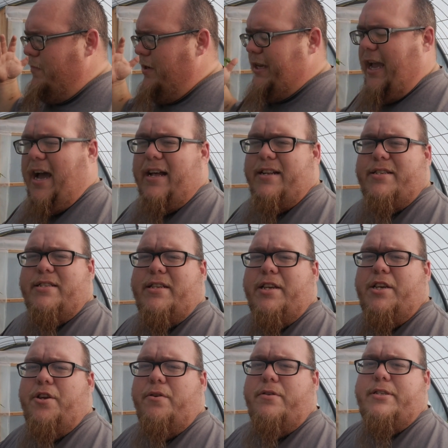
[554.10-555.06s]
But yeah,
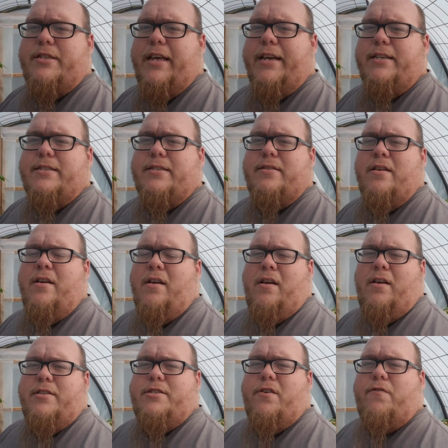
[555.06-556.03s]
just a huge thanks
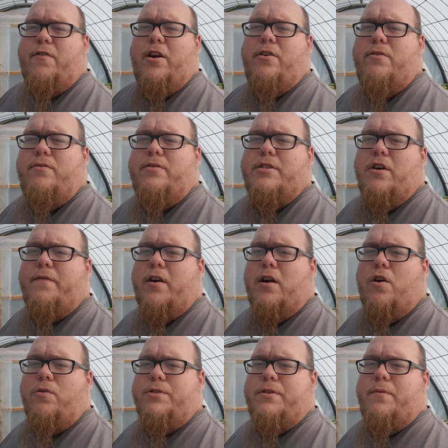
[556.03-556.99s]
to Rose
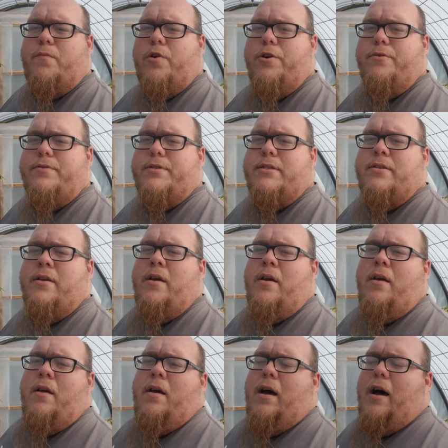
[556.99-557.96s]
over at Wholesome Roots
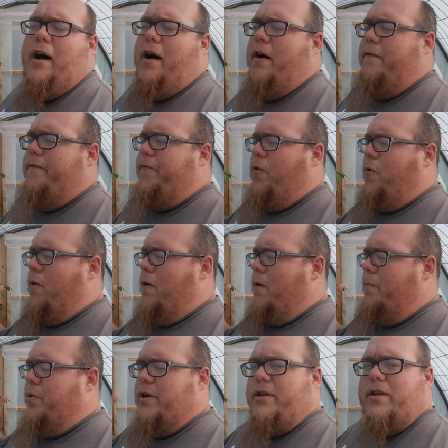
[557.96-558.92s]

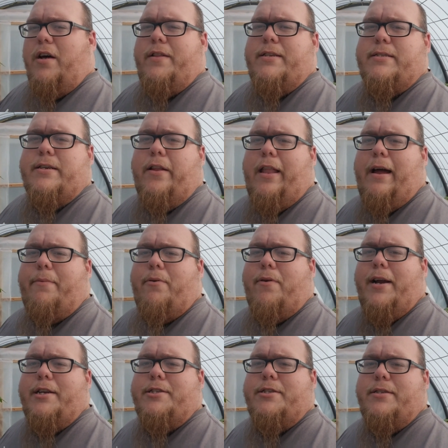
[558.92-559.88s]
for putting on this
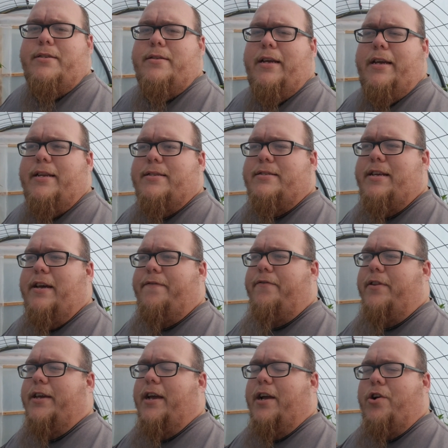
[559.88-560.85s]
collaboration. It is
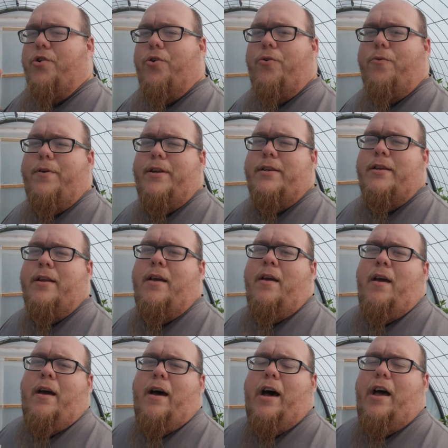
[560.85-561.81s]
definitely a cool one.
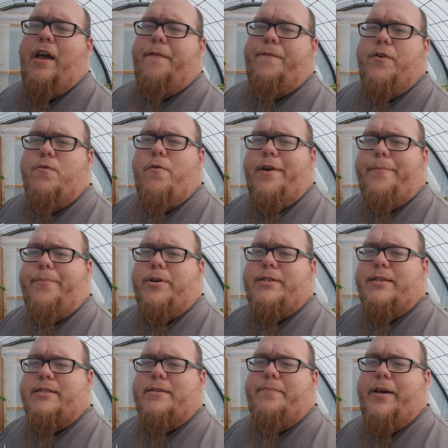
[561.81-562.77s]
If you want to
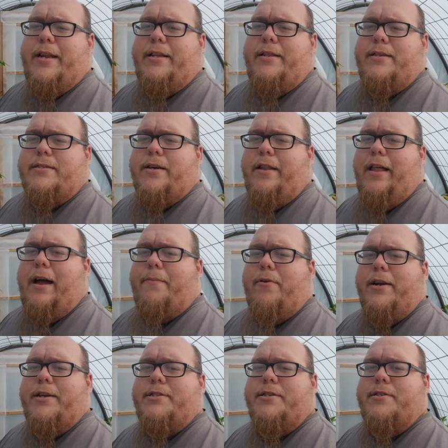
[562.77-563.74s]
participate in this
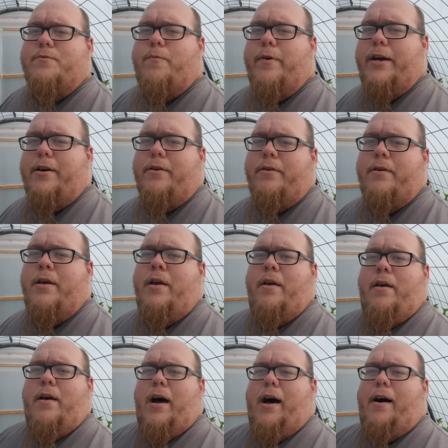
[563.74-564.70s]
collaboration as well,
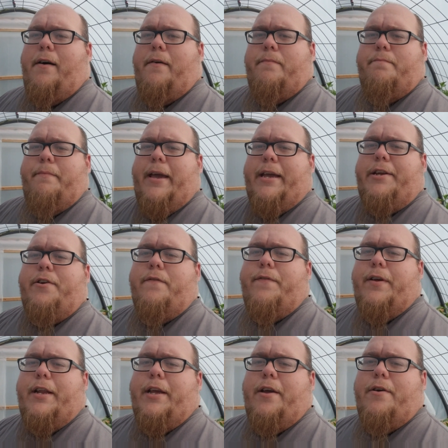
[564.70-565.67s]
make
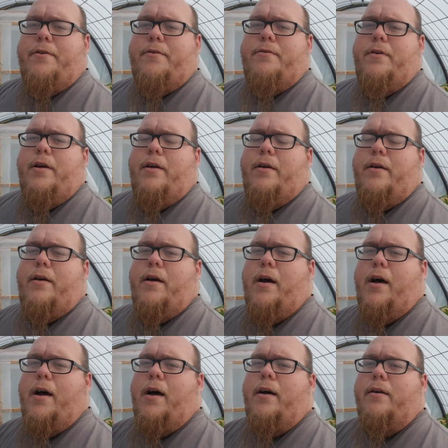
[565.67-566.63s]
your video
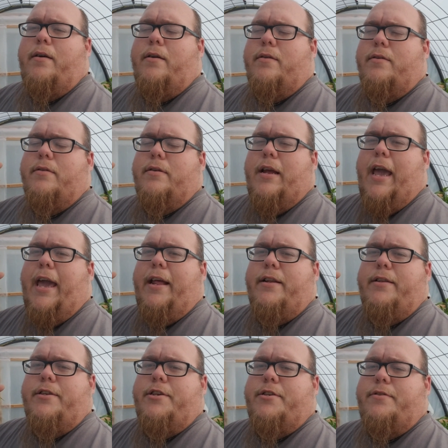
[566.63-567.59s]

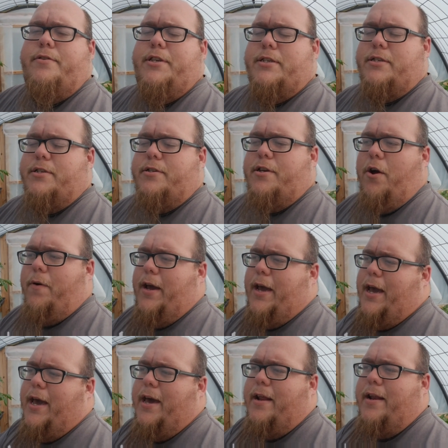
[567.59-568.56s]
and just
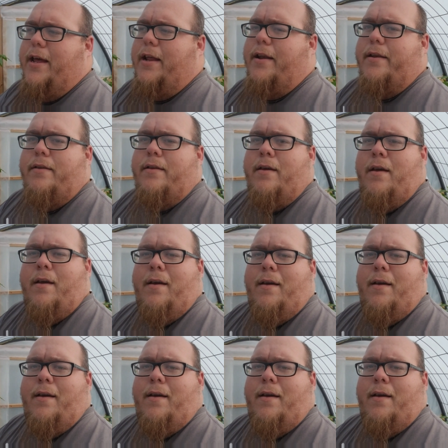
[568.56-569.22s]
go ahead and